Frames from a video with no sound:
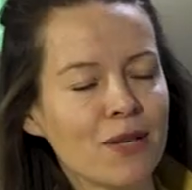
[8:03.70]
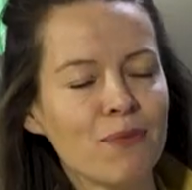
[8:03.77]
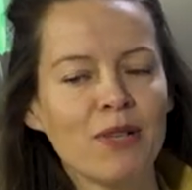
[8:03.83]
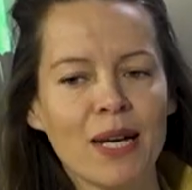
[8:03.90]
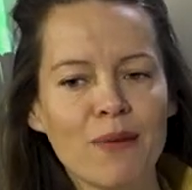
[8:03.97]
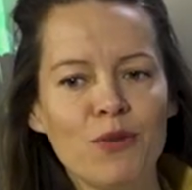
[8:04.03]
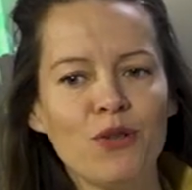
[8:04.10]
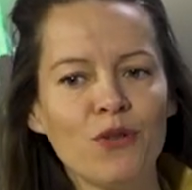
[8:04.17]

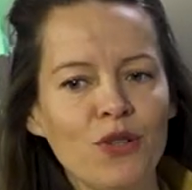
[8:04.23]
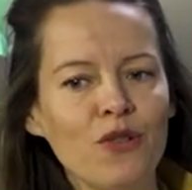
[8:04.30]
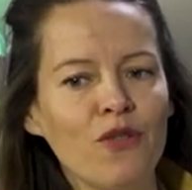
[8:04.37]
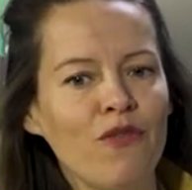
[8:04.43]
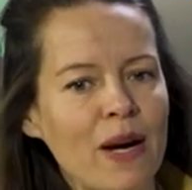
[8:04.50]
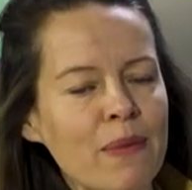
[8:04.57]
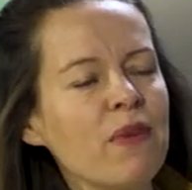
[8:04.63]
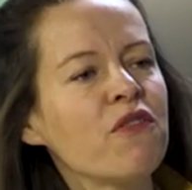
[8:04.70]
Sometimes you'll,
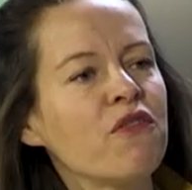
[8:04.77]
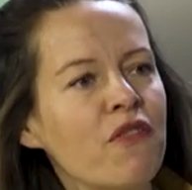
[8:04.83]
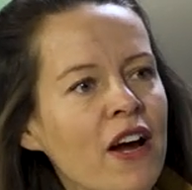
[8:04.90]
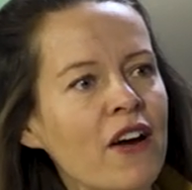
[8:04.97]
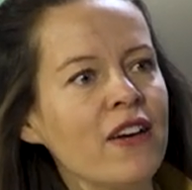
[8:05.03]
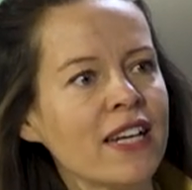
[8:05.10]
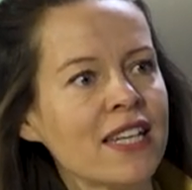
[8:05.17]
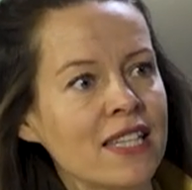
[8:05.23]
you'll find me
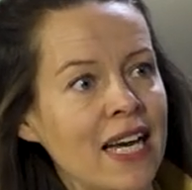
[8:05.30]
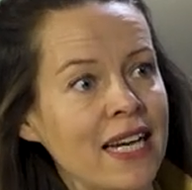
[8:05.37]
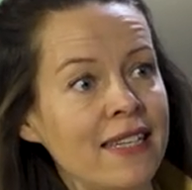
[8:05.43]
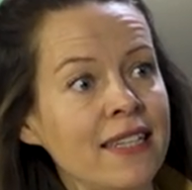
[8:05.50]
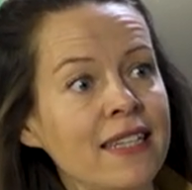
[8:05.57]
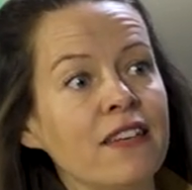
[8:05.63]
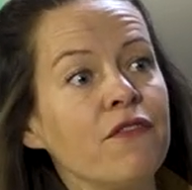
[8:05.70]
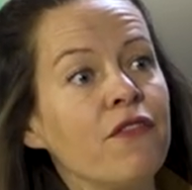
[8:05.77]
very
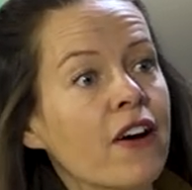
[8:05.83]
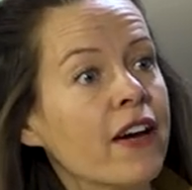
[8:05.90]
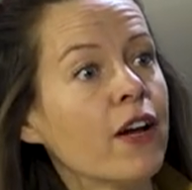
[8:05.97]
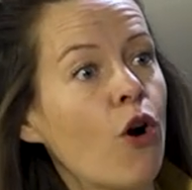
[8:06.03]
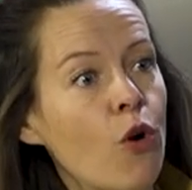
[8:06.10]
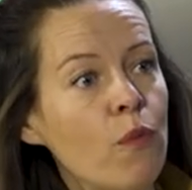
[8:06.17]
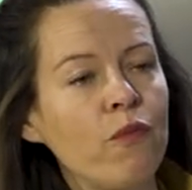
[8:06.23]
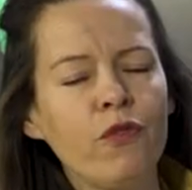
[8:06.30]
excited and very
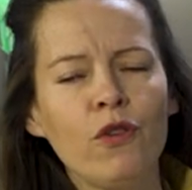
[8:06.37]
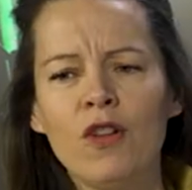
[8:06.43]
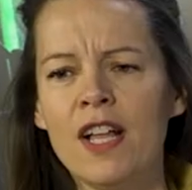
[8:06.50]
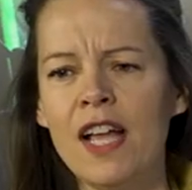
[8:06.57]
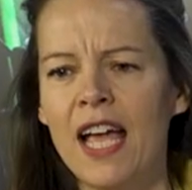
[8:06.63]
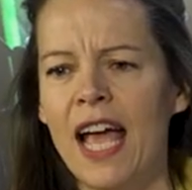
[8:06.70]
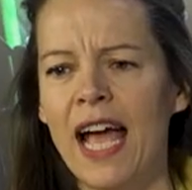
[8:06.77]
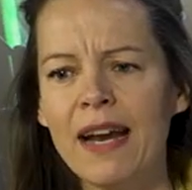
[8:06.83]

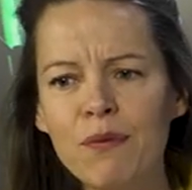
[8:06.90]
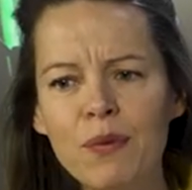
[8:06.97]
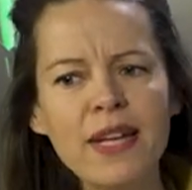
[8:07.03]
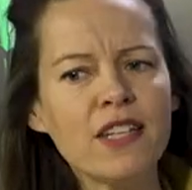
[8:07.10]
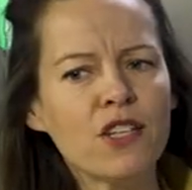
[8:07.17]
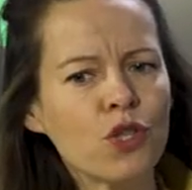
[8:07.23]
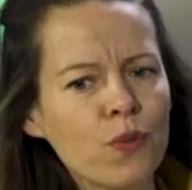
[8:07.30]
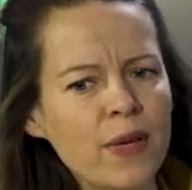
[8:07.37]
hopeful. And
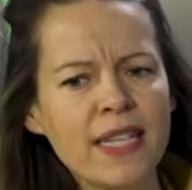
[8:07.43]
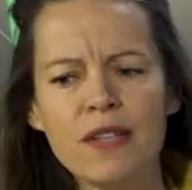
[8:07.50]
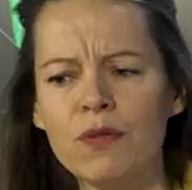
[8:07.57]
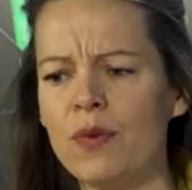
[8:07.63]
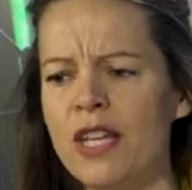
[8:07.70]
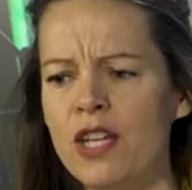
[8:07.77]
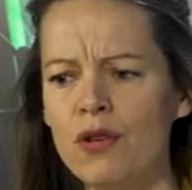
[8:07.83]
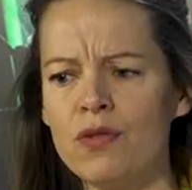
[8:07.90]
we in
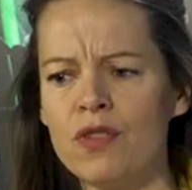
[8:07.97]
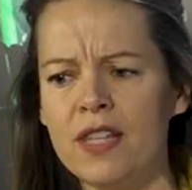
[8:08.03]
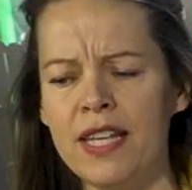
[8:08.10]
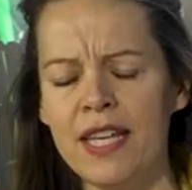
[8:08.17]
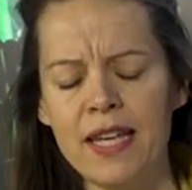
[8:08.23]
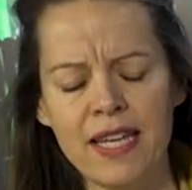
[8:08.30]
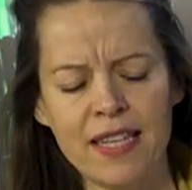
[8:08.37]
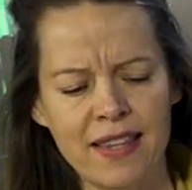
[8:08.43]
Sweden, we use
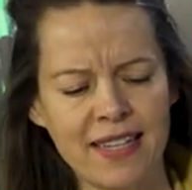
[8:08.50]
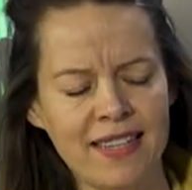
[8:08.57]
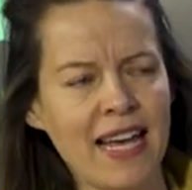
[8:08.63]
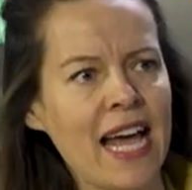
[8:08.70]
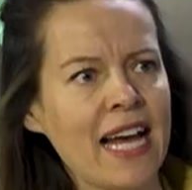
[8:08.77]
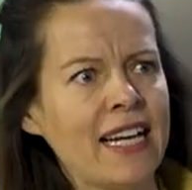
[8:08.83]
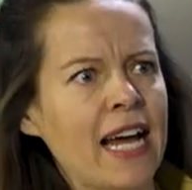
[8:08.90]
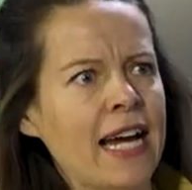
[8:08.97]
the, the
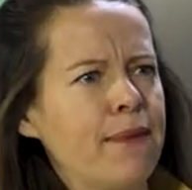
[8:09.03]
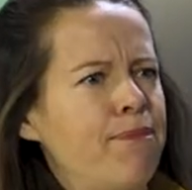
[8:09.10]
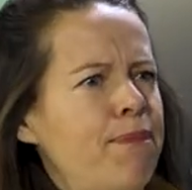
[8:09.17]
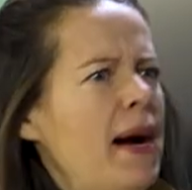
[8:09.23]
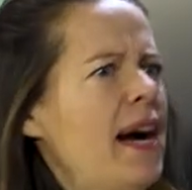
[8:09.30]
tagline,